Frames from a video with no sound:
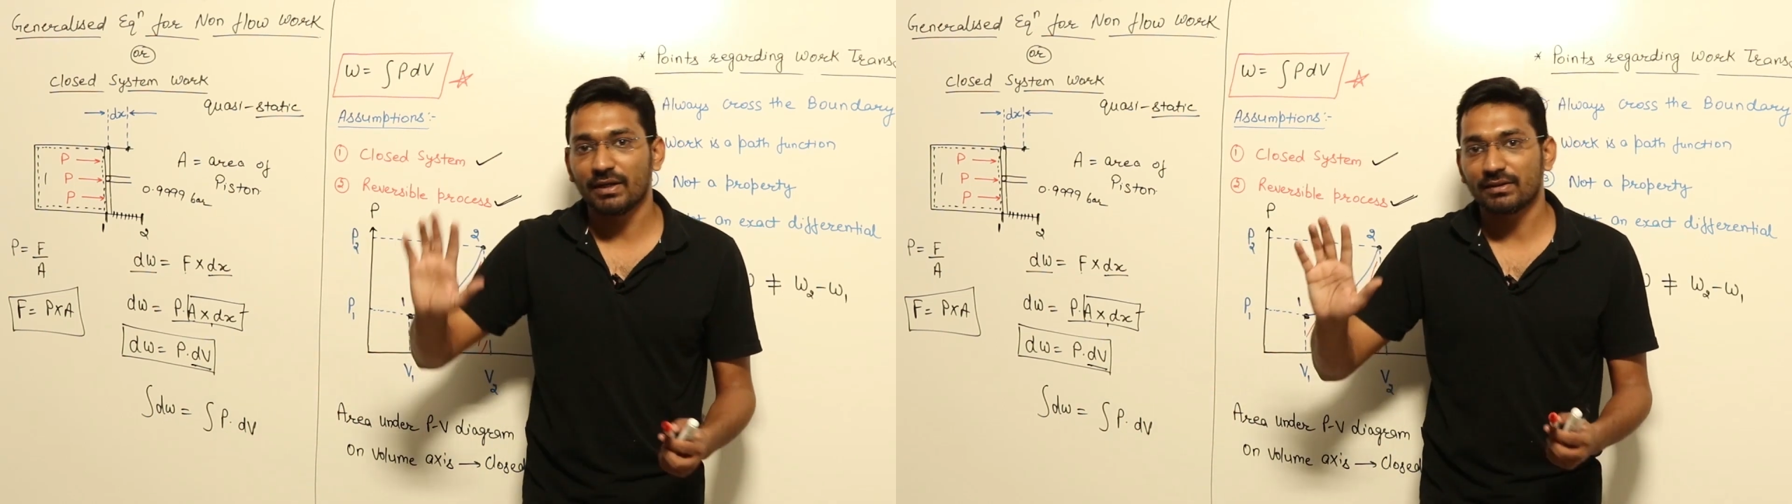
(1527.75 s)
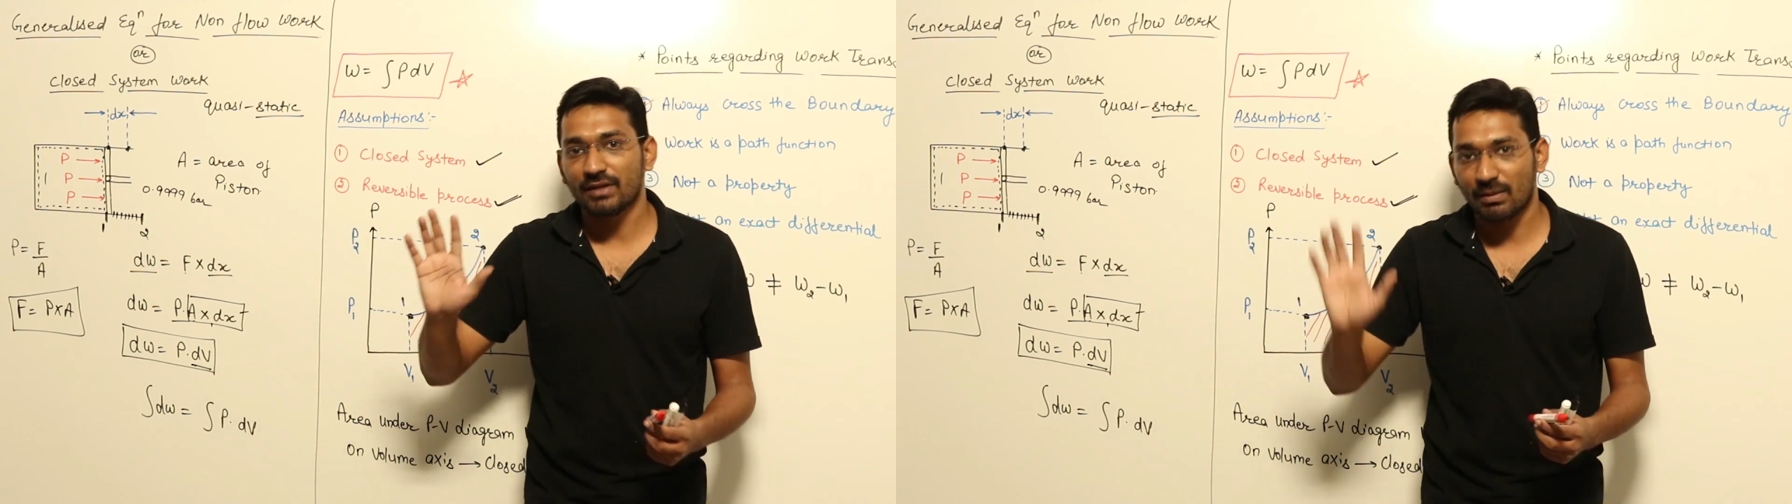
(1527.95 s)

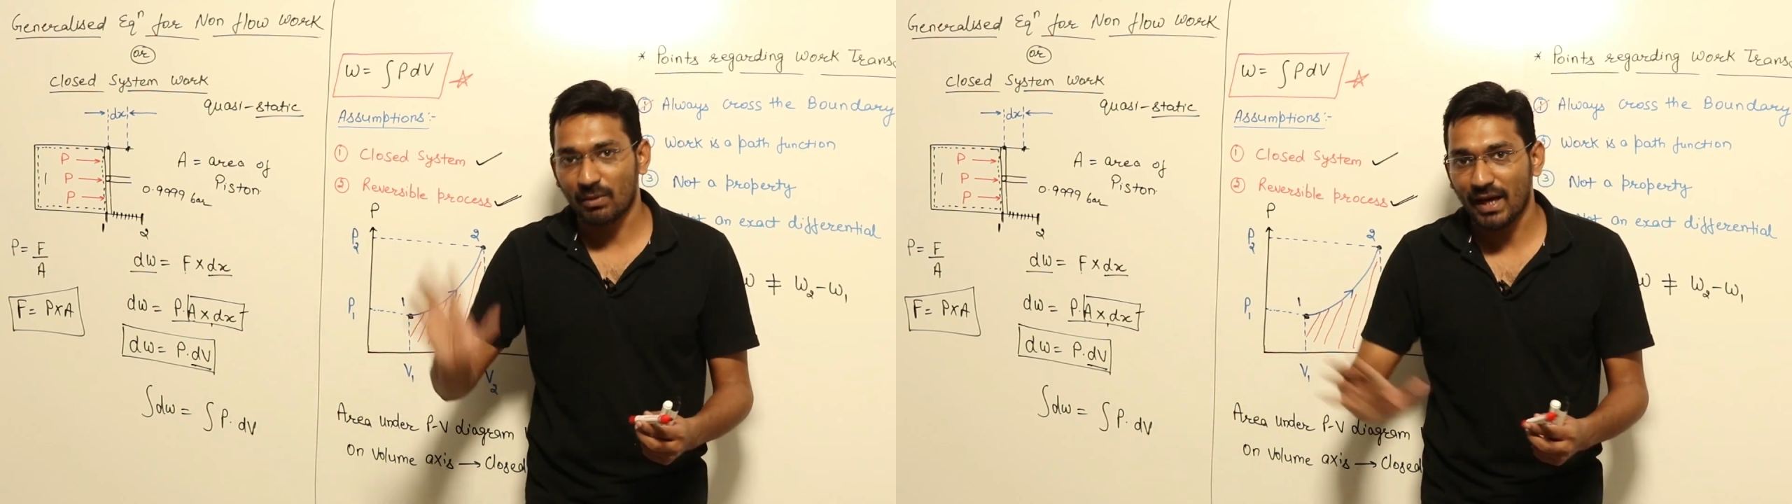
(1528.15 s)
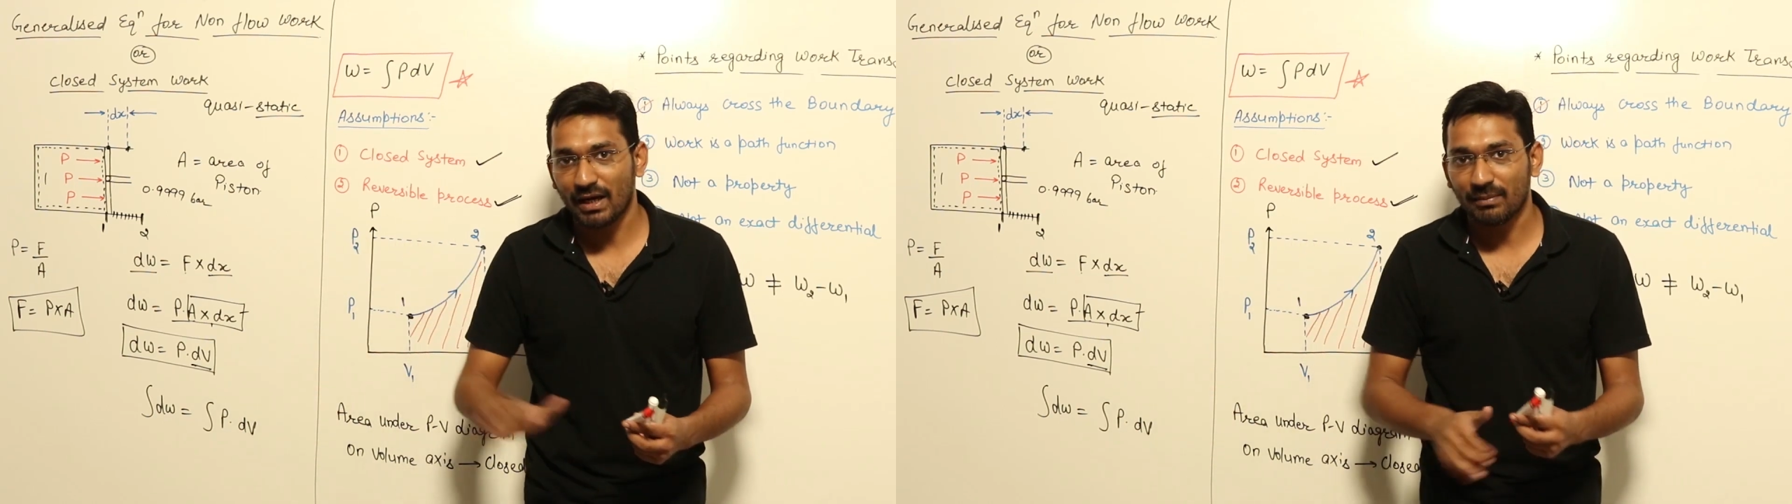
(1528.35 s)
a
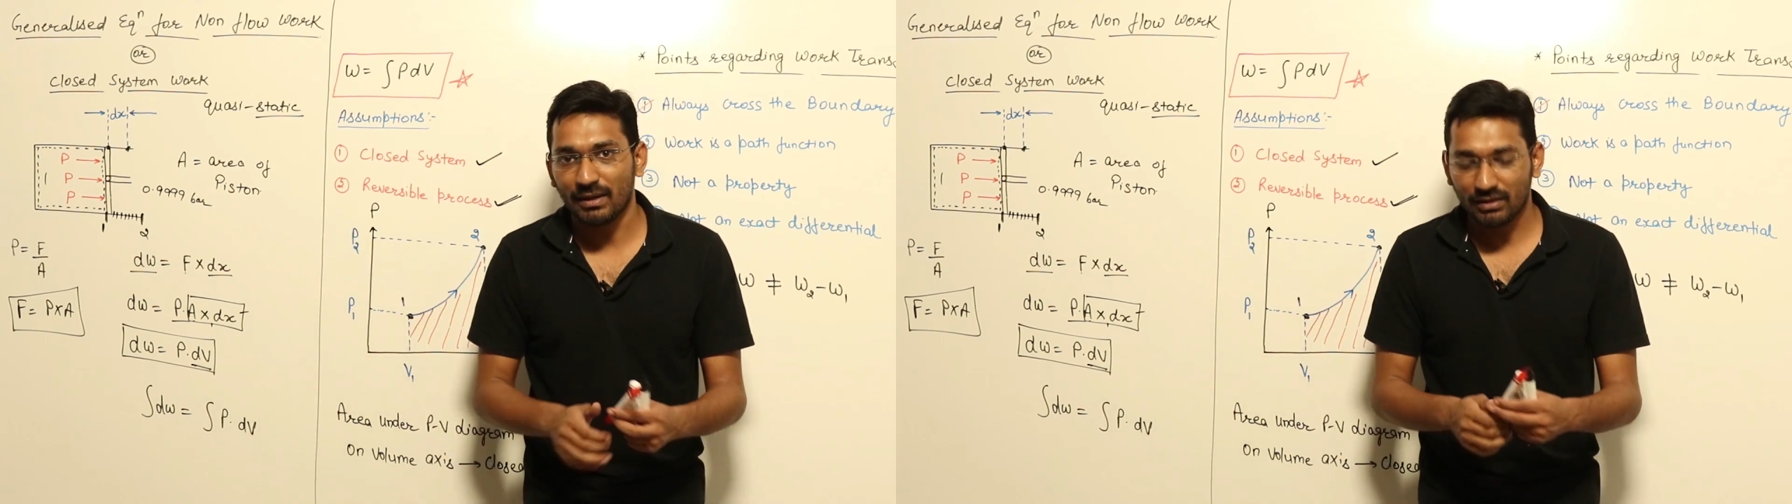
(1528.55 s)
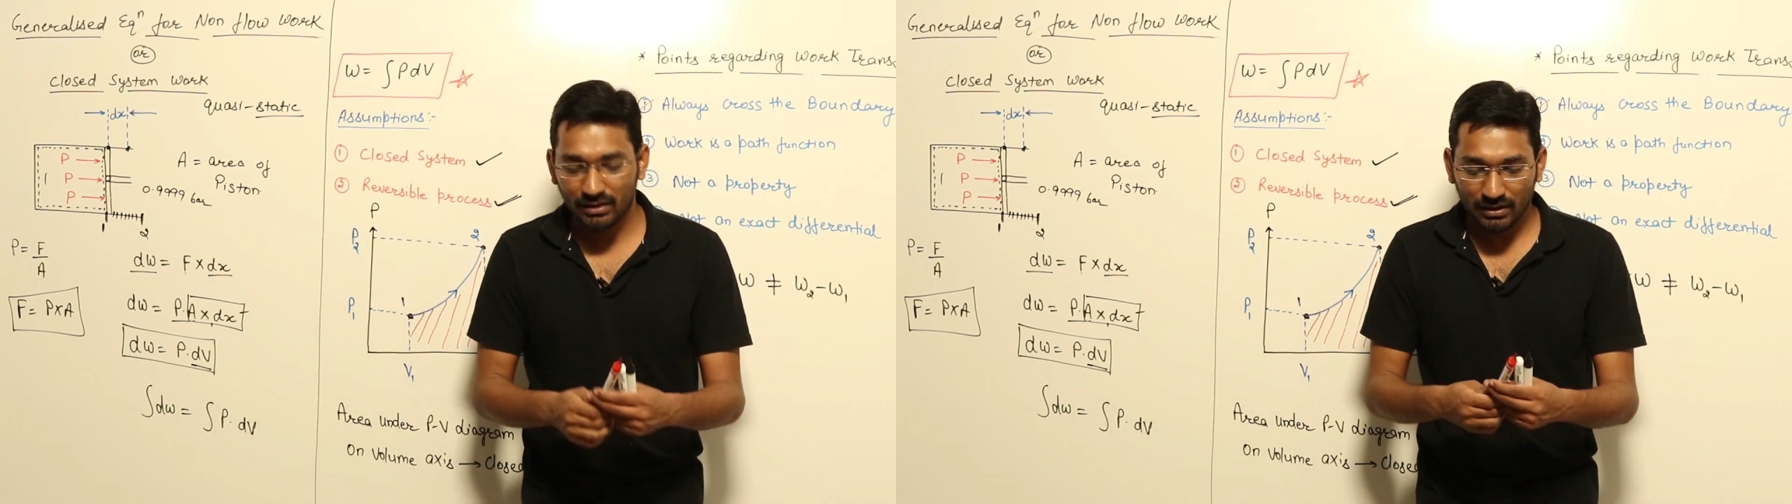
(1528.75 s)

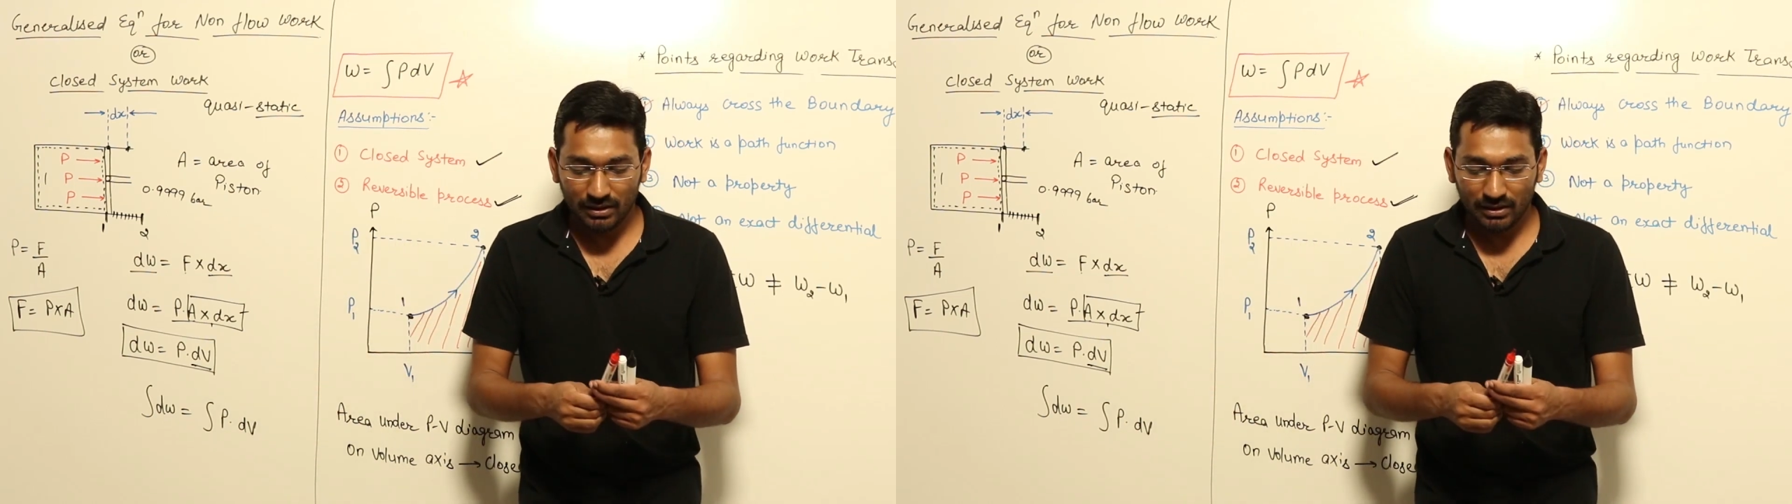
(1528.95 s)
thermodynamic